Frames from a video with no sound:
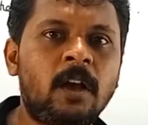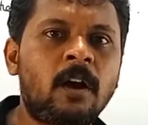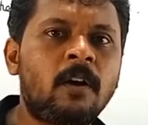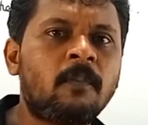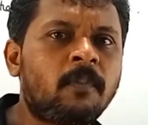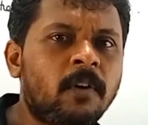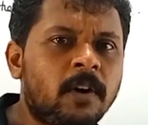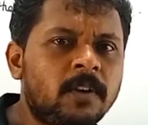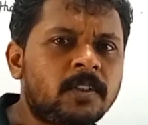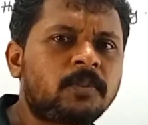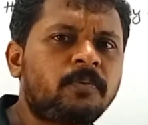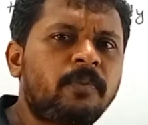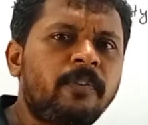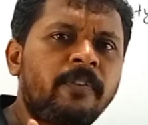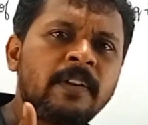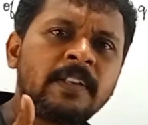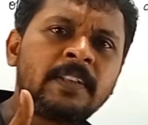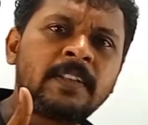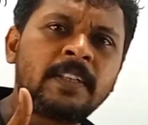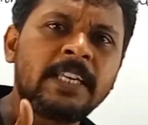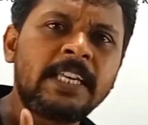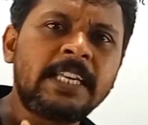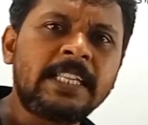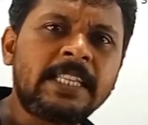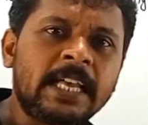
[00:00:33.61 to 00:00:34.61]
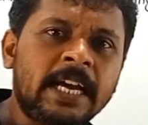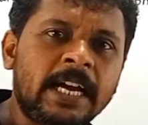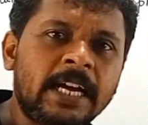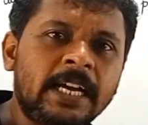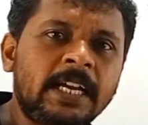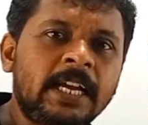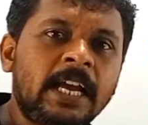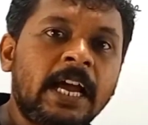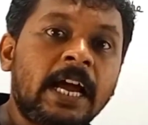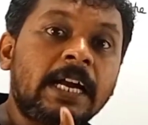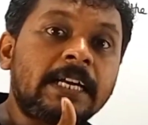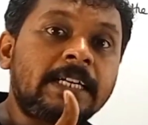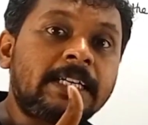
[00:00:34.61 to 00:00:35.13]
First, we will see the
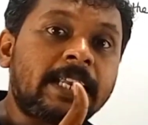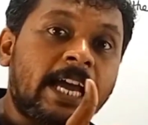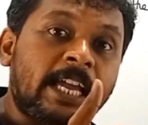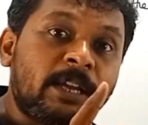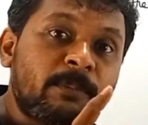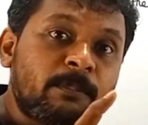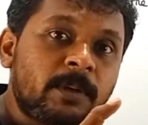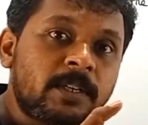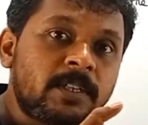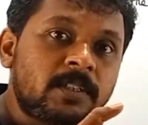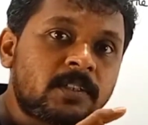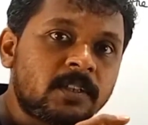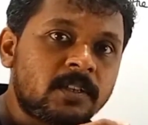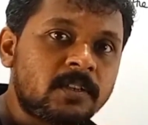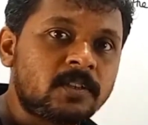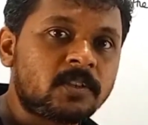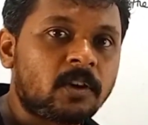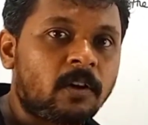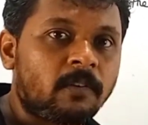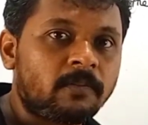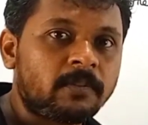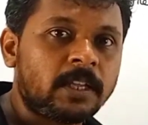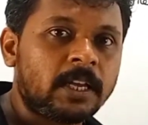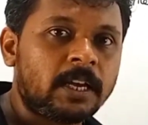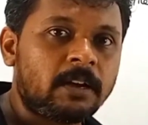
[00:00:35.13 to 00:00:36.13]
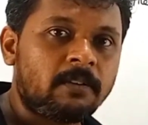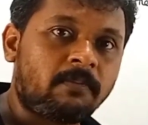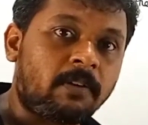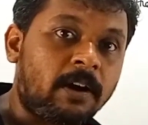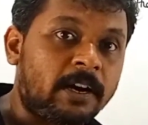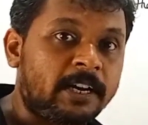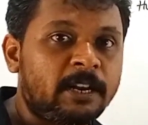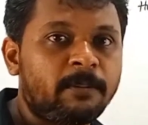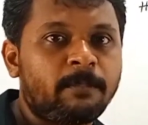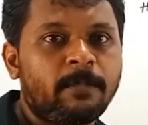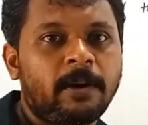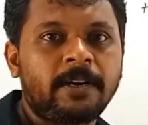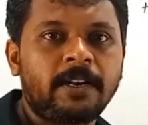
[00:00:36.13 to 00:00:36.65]
dimensions of the
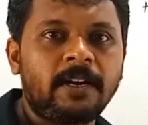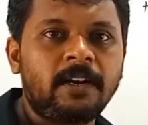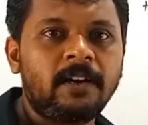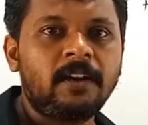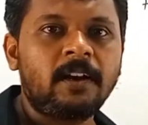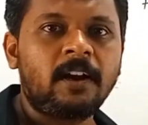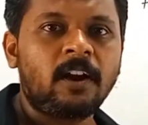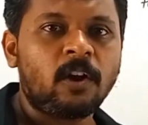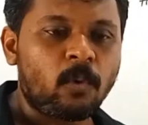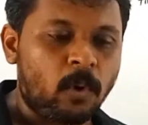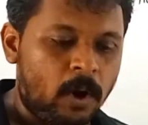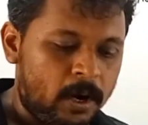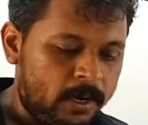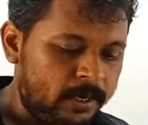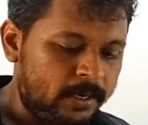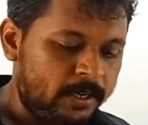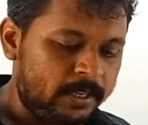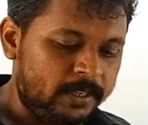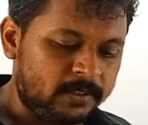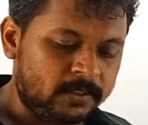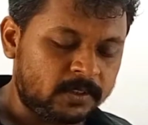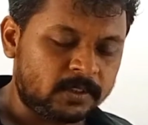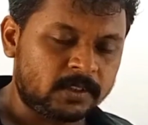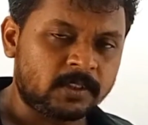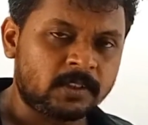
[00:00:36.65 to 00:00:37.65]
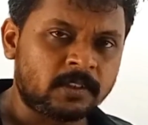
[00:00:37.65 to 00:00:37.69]
fundamental quantities.